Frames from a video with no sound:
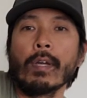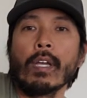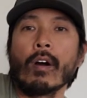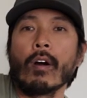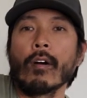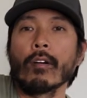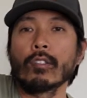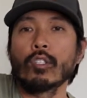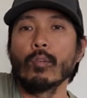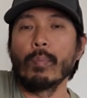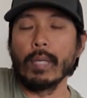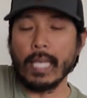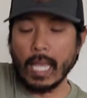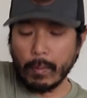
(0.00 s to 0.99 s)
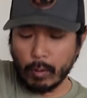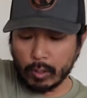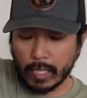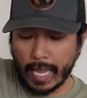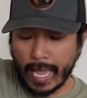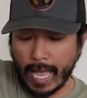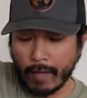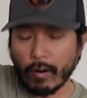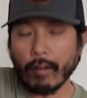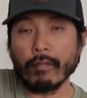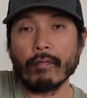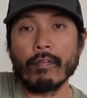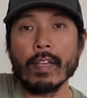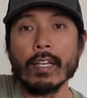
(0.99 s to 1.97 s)
we are to be able to have our
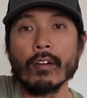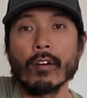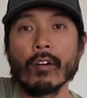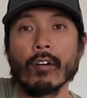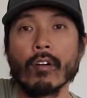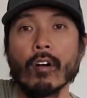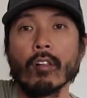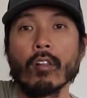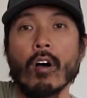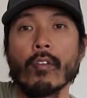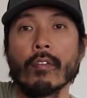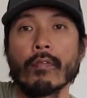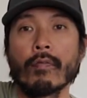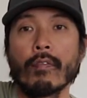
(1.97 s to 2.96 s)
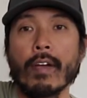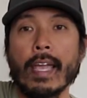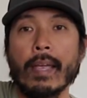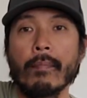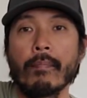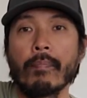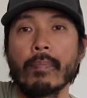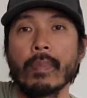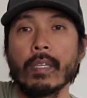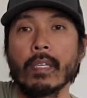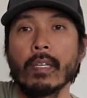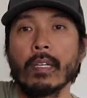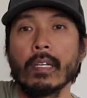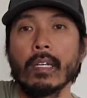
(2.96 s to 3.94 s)
finger along the frame
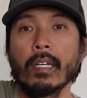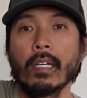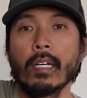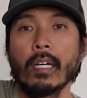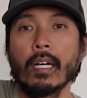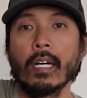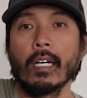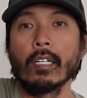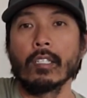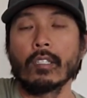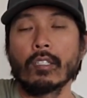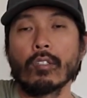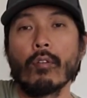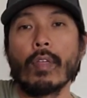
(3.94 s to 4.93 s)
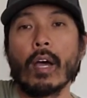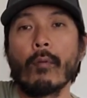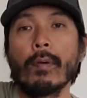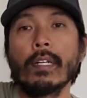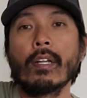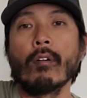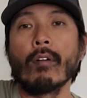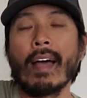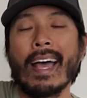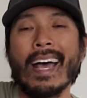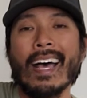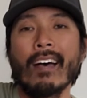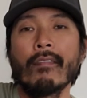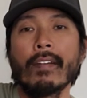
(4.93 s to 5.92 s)
so that we don't
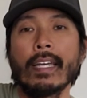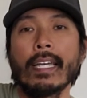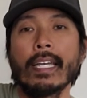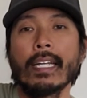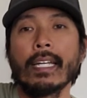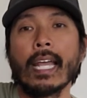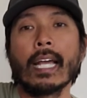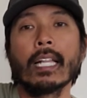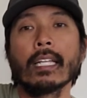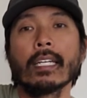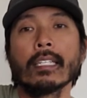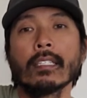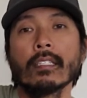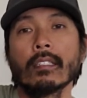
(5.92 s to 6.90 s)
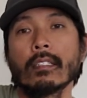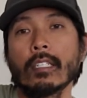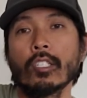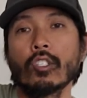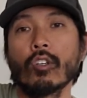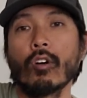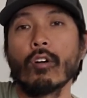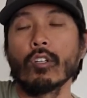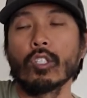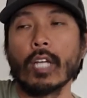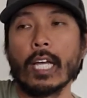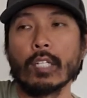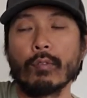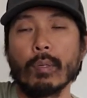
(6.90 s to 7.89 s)
have a negligent discharge
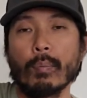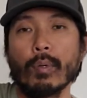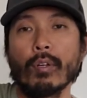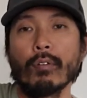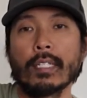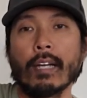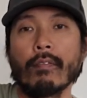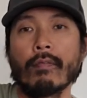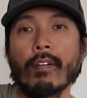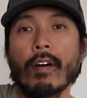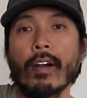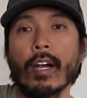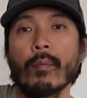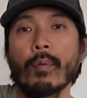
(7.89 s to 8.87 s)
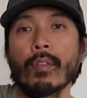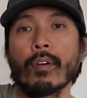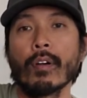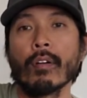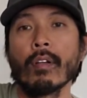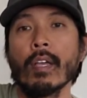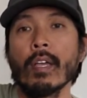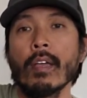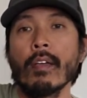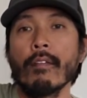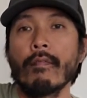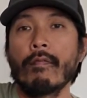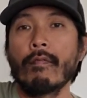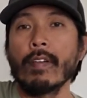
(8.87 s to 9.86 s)
as we produce that firearm with our
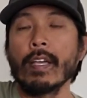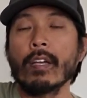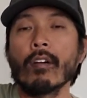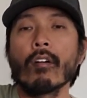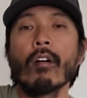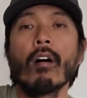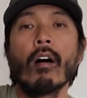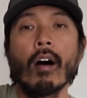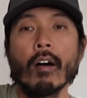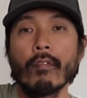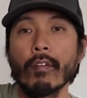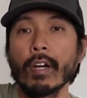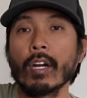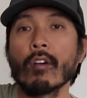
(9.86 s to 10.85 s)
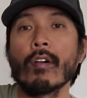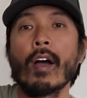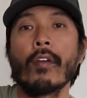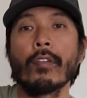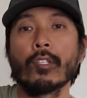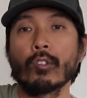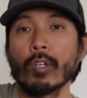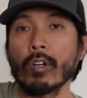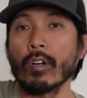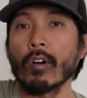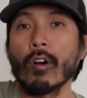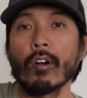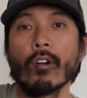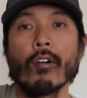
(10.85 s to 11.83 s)
finger hovering around the trigger
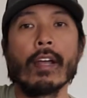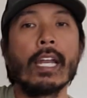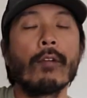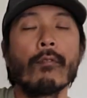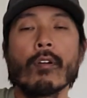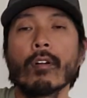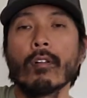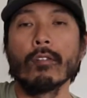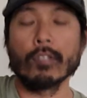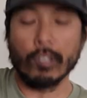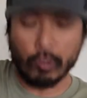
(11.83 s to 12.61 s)
guard or anywhere close to